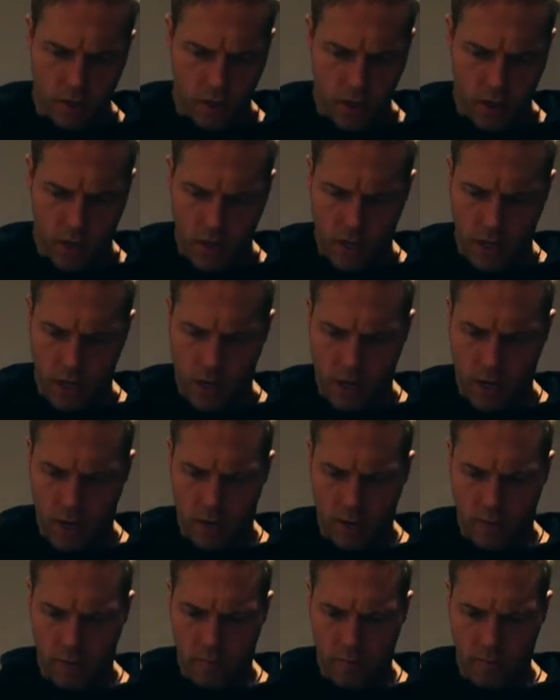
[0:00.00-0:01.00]

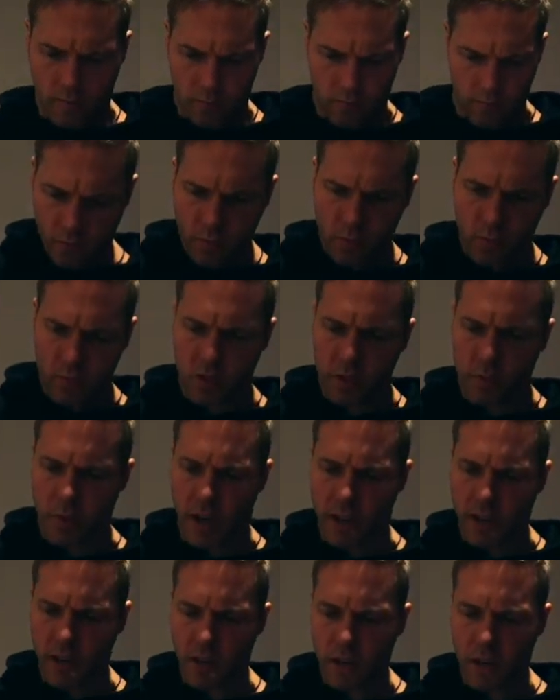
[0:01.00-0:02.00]
and that's
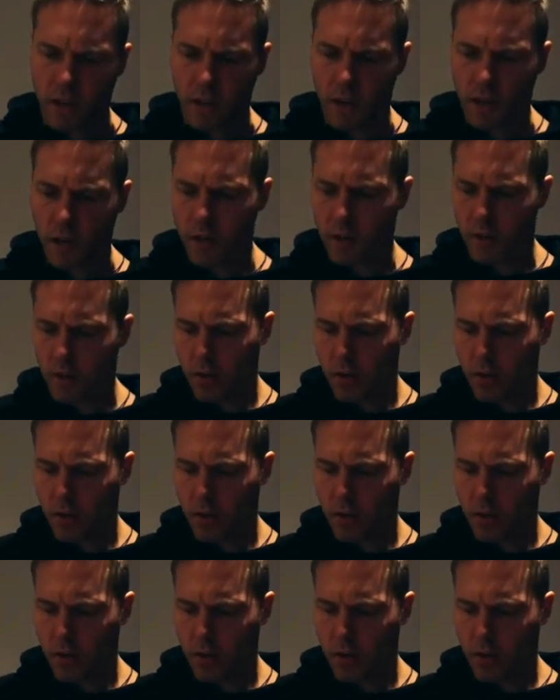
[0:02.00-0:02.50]
about it, I think.